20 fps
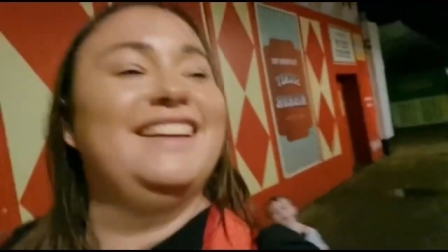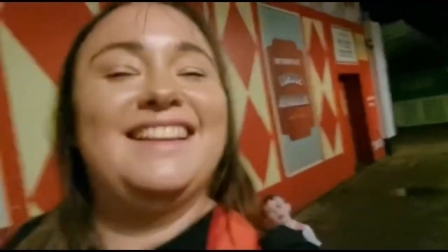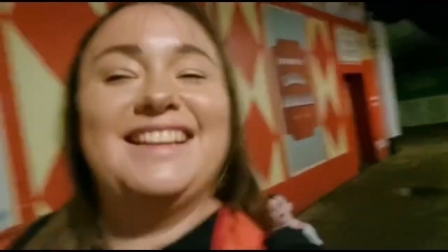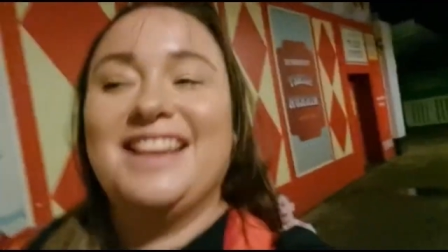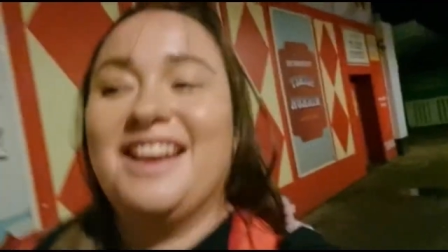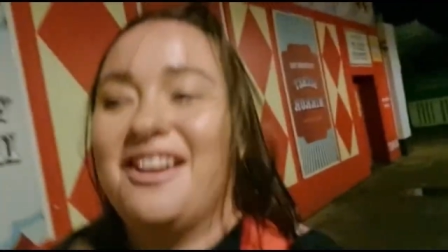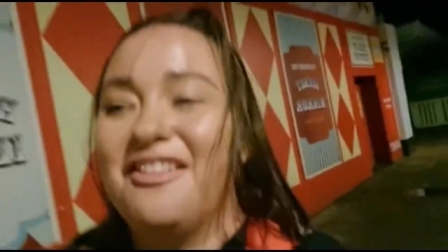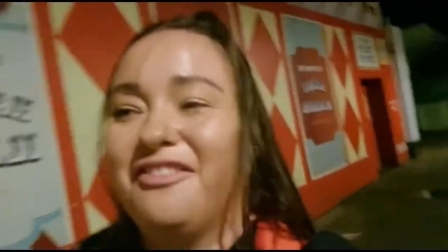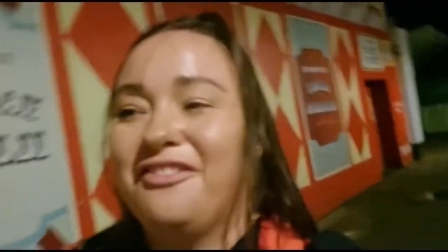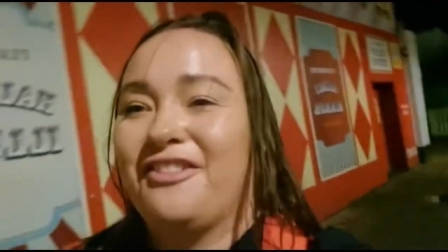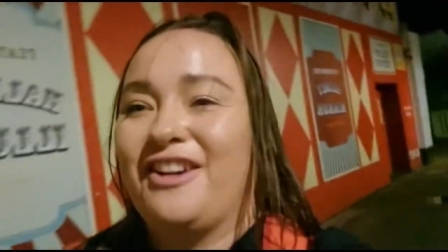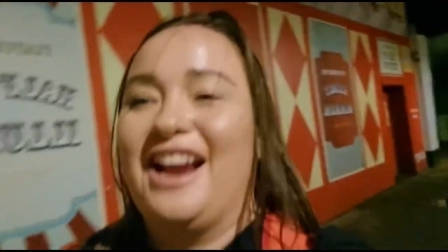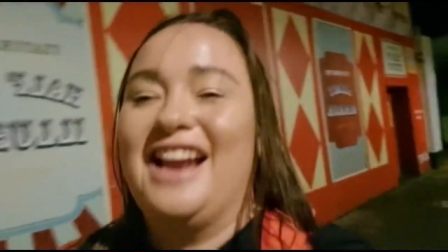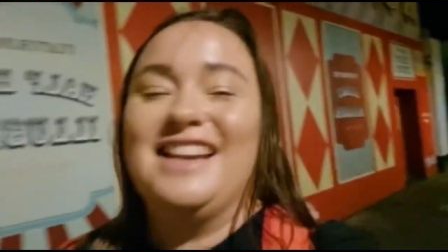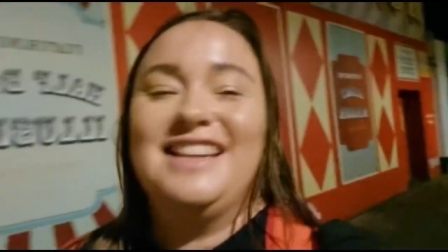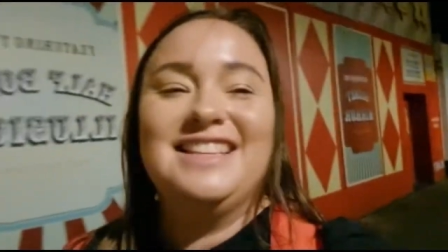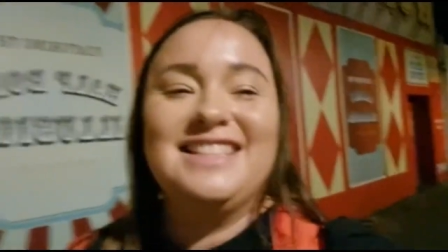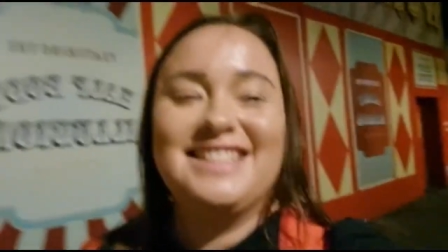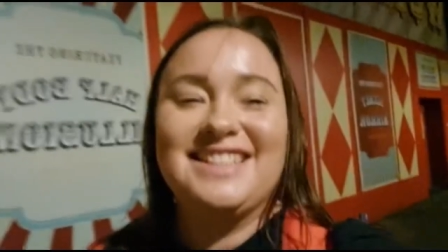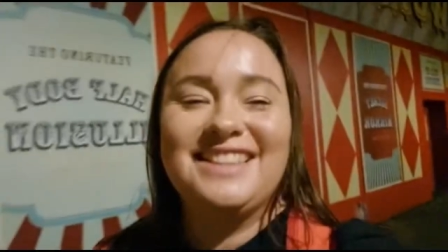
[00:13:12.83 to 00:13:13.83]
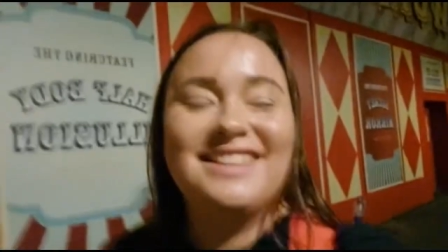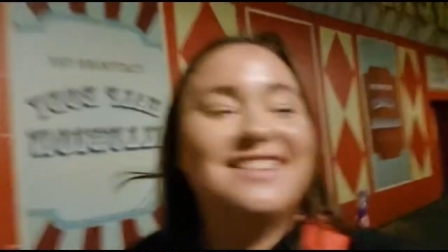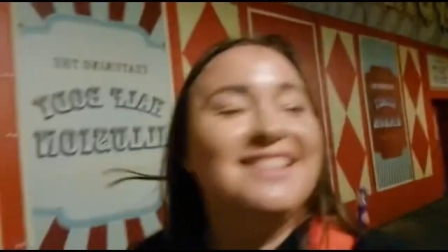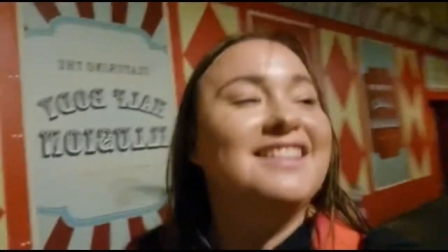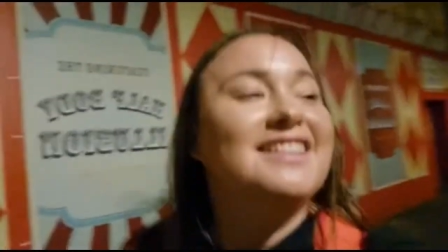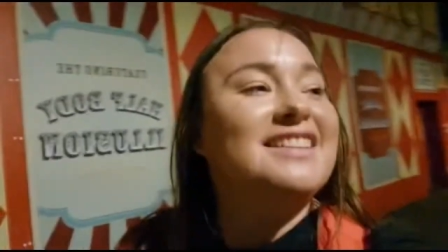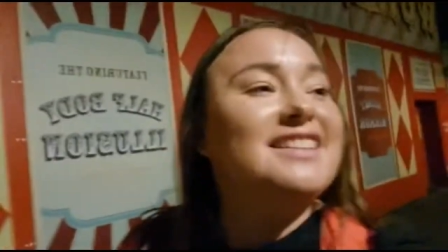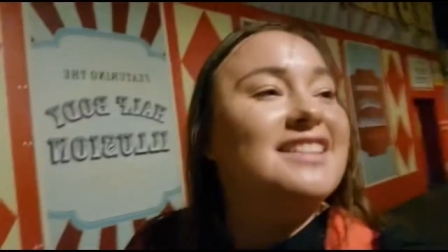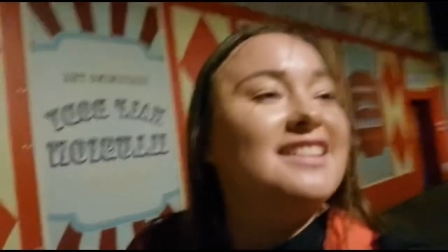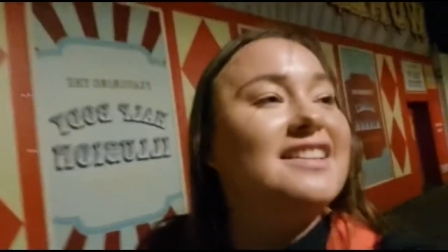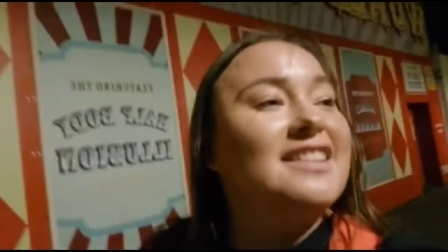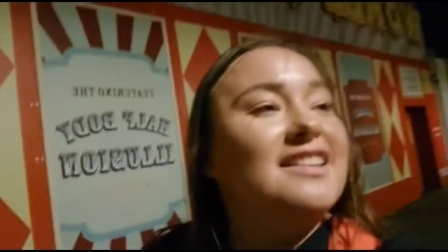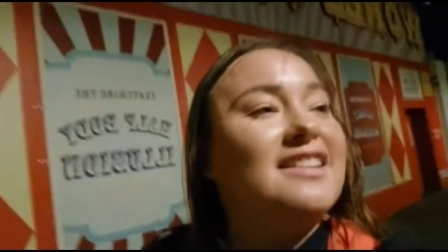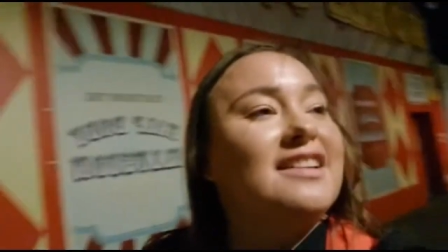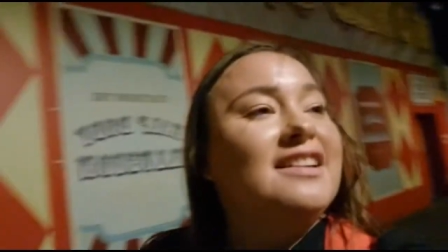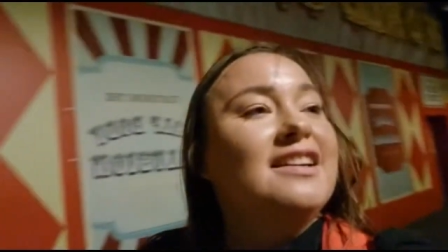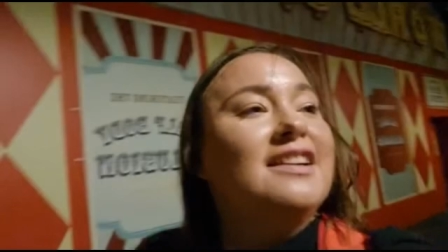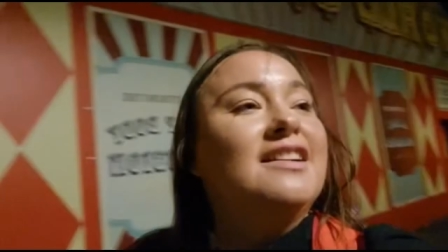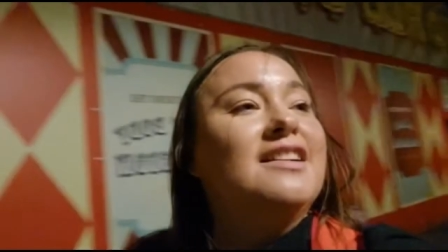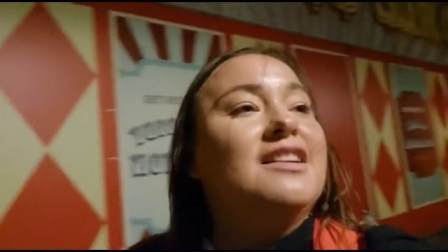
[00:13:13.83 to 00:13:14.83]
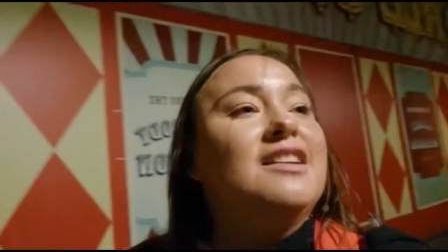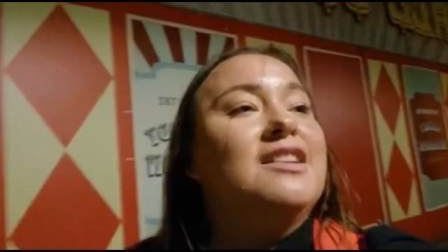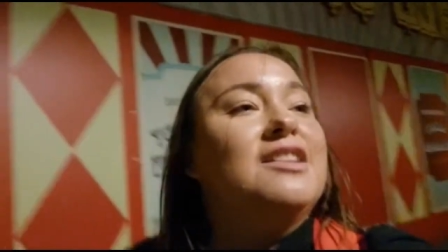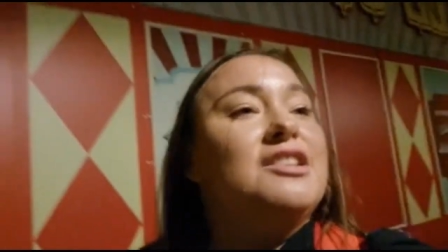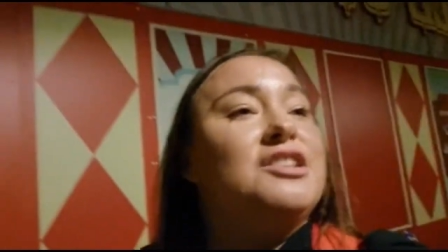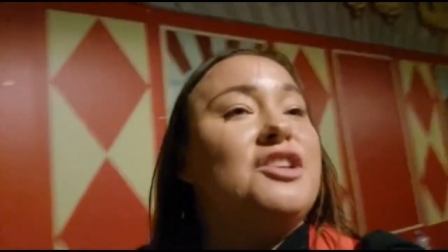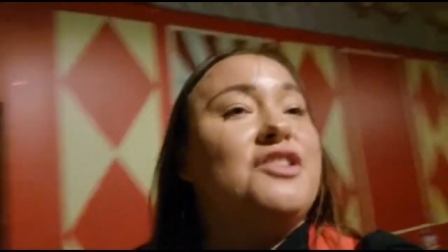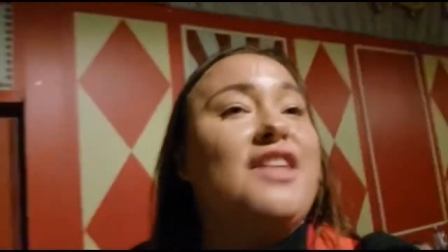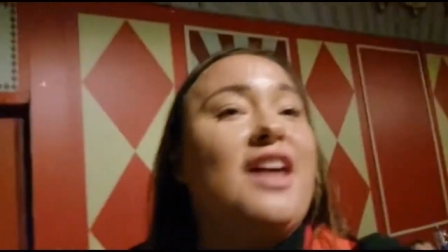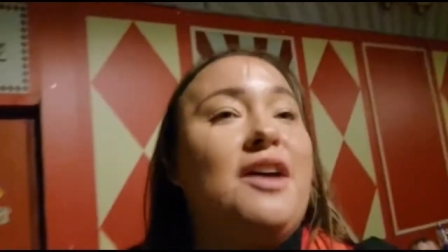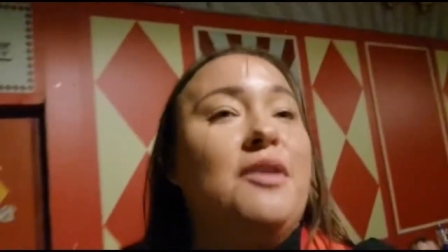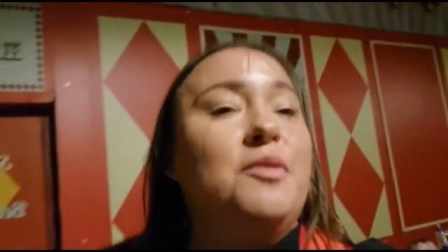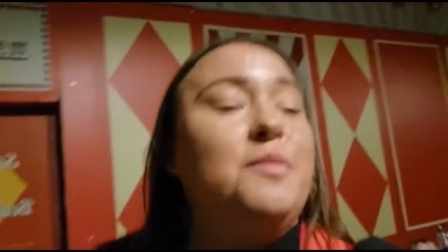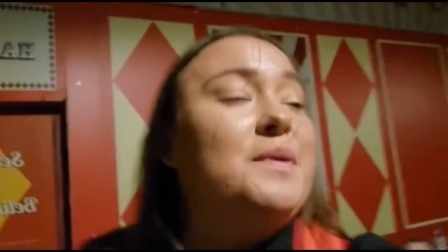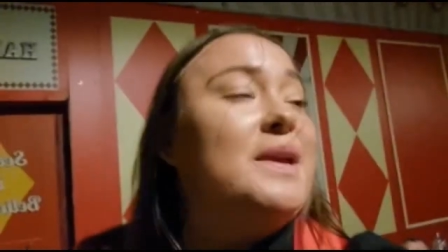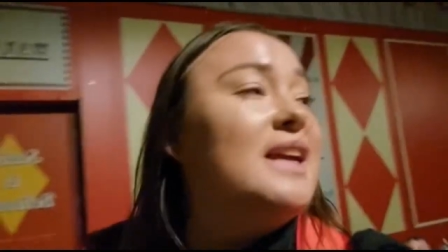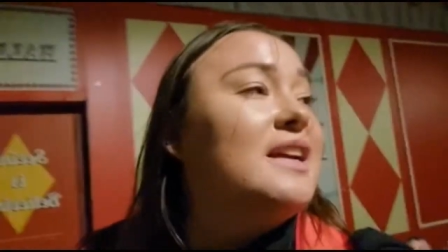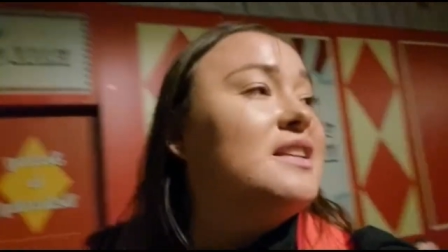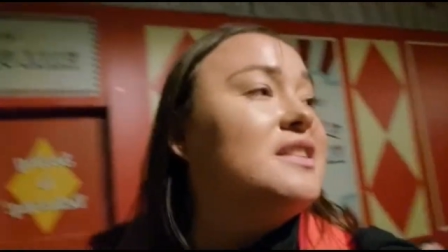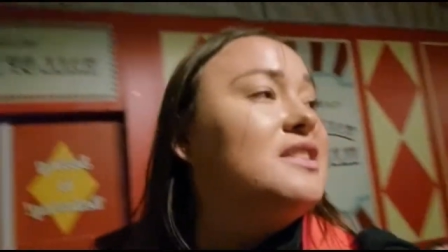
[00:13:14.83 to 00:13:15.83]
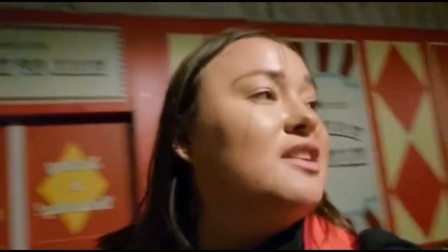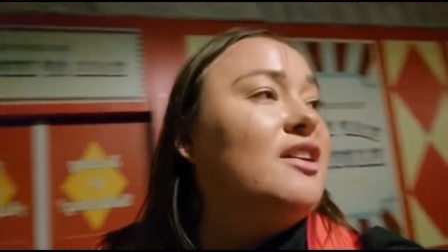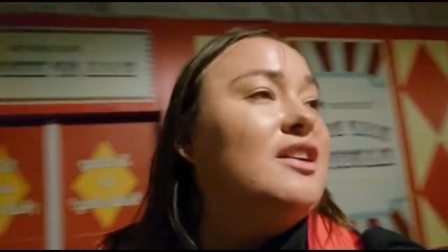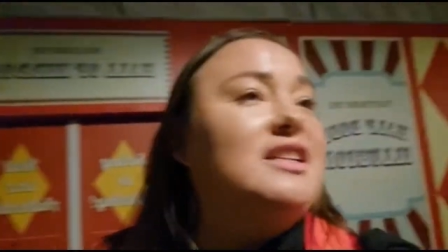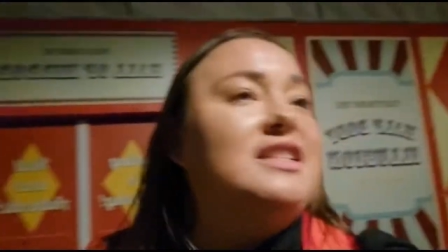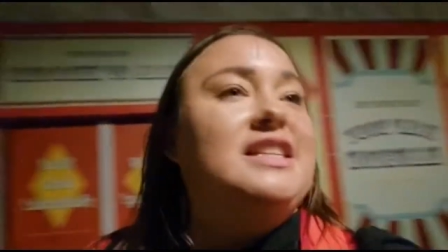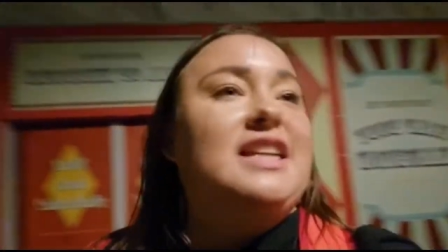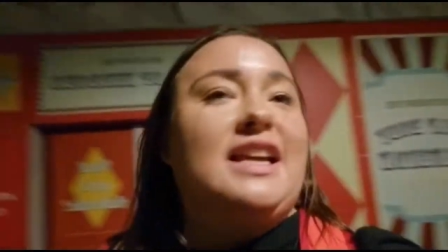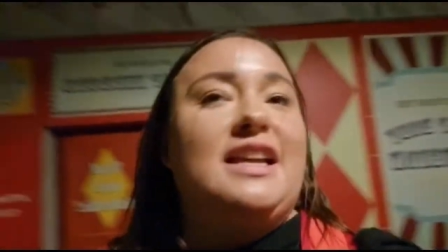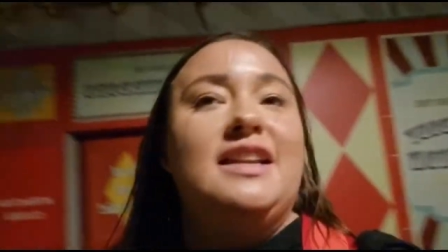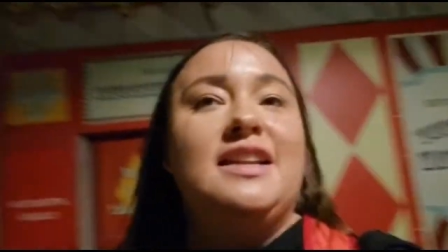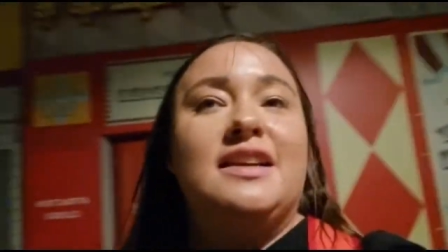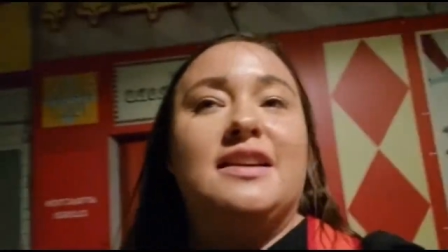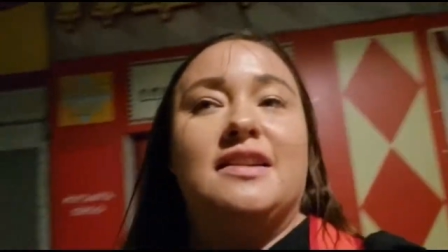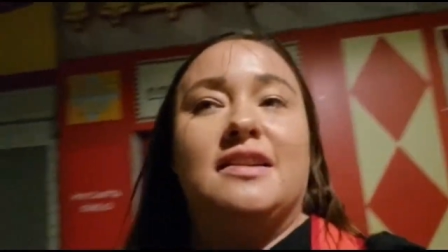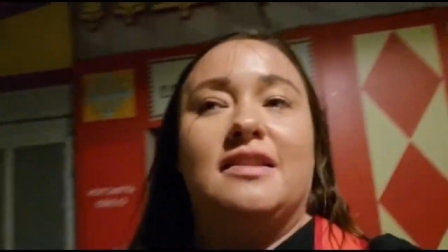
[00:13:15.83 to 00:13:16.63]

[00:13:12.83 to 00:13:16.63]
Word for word: and her friend so that'll be exciting